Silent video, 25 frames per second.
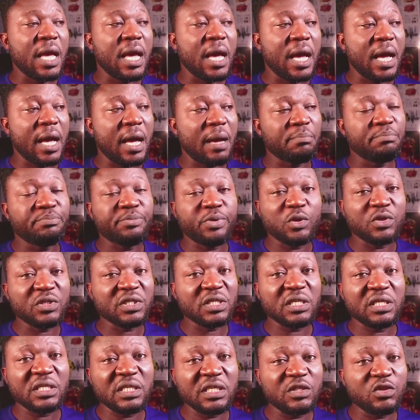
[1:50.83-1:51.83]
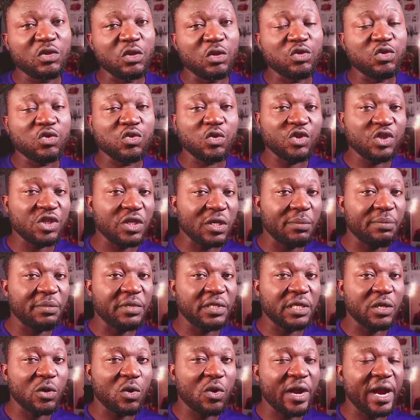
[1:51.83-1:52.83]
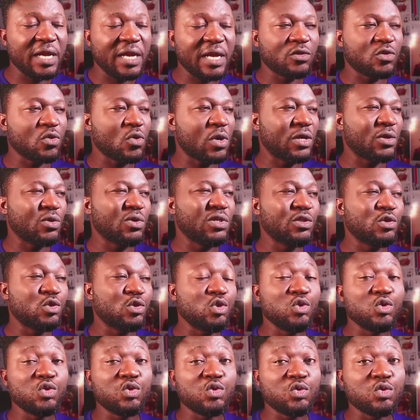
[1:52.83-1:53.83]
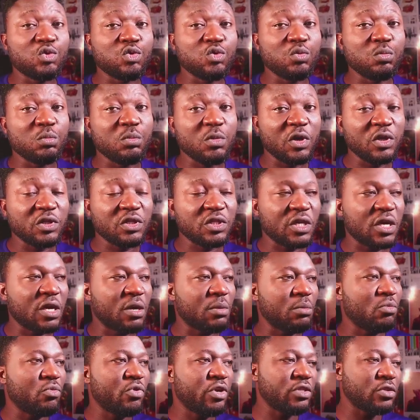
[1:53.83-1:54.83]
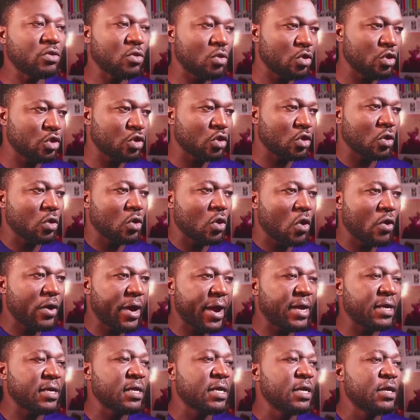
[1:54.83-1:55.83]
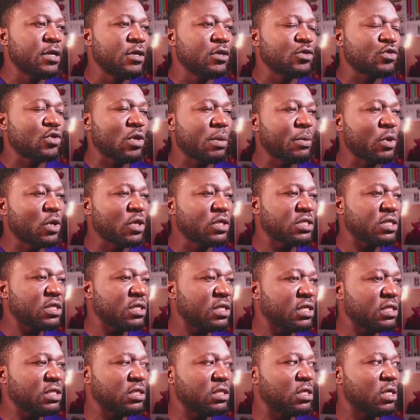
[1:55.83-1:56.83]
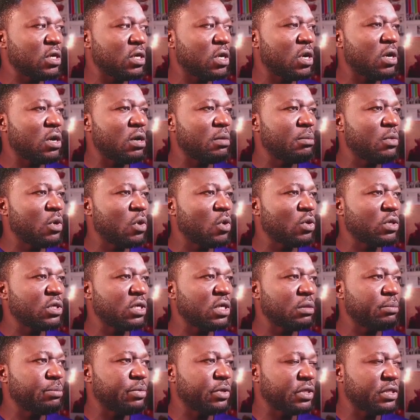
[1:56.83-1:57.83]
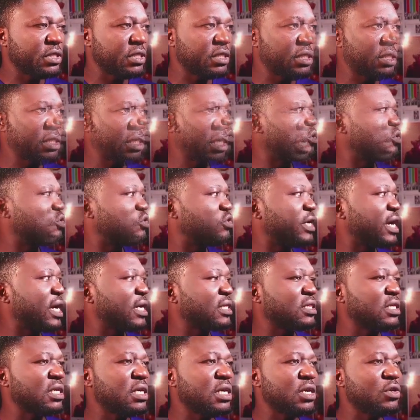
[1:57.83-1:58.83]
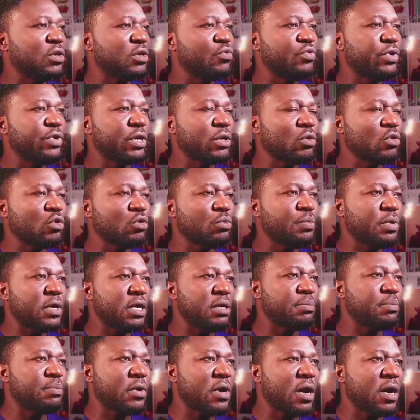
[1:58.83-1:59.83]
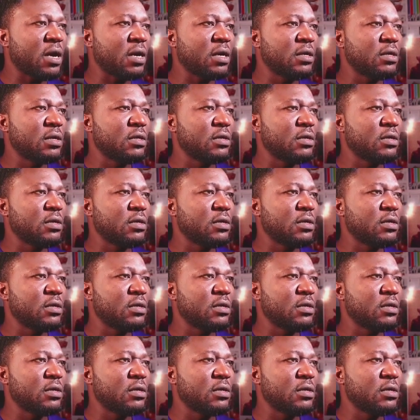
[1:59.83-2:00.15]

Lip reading: I'm posting this on social media, all right? So I don't need to use too much resolution, all right? So I'm going to select the OK button. I'm going to drag the wrinkled paper